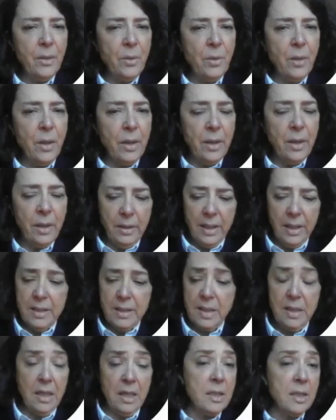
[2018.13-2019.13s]

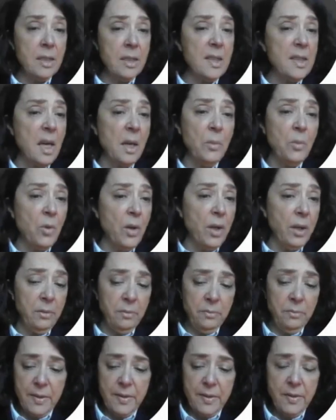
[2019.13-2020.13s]
is the same way.
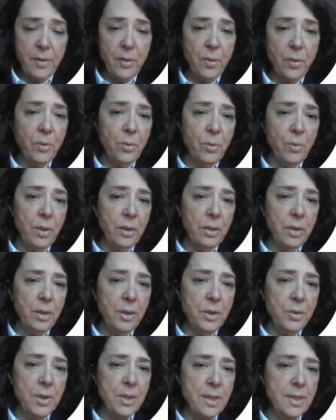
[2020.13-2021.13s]
So
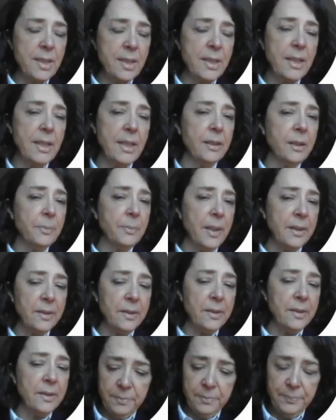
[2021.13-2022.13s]
you just get the
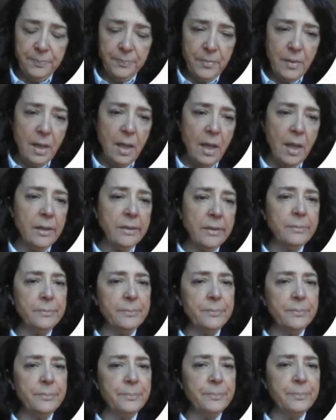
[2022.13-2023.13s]
pattern and
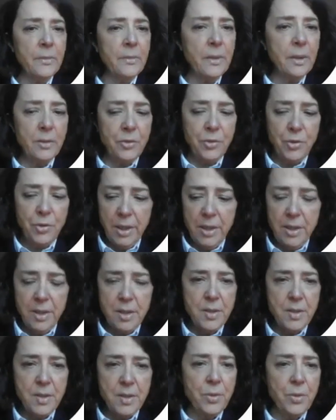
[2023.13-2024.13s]
try
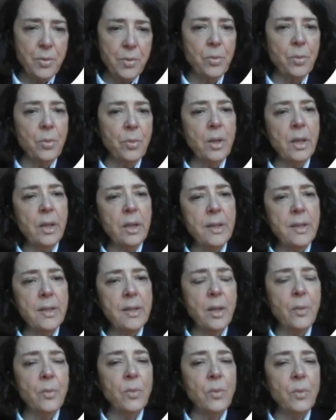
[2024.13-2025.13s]
just to
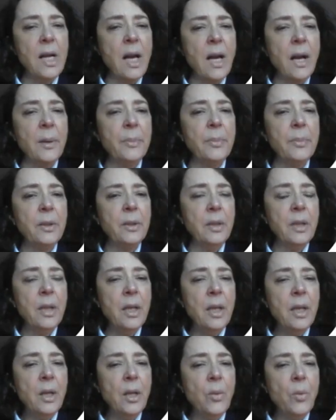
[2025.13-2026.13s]
see what happened
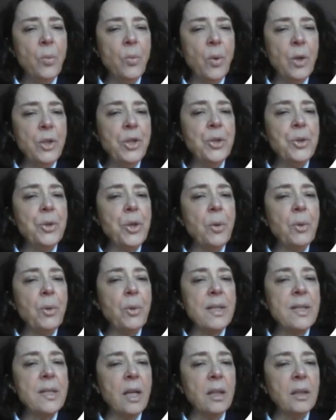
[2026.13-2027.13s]
when you know
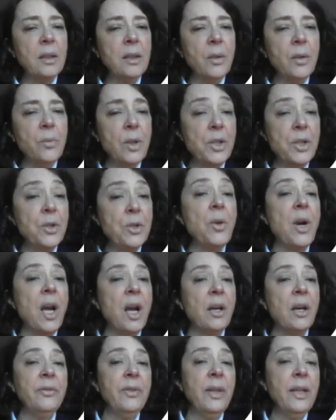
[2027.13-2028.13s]
exactly what you
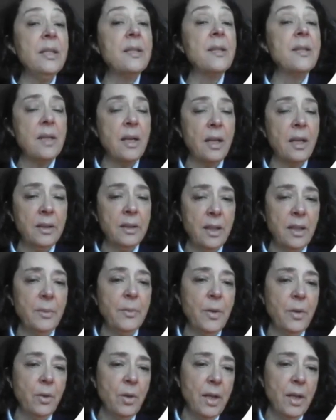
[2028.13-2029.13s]
have inside the
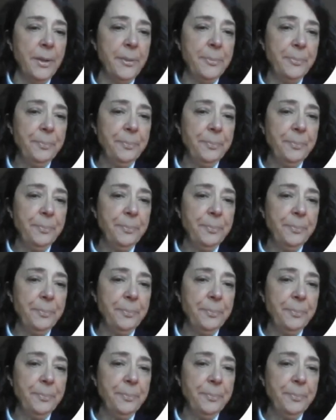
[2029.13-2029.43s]
alveoli.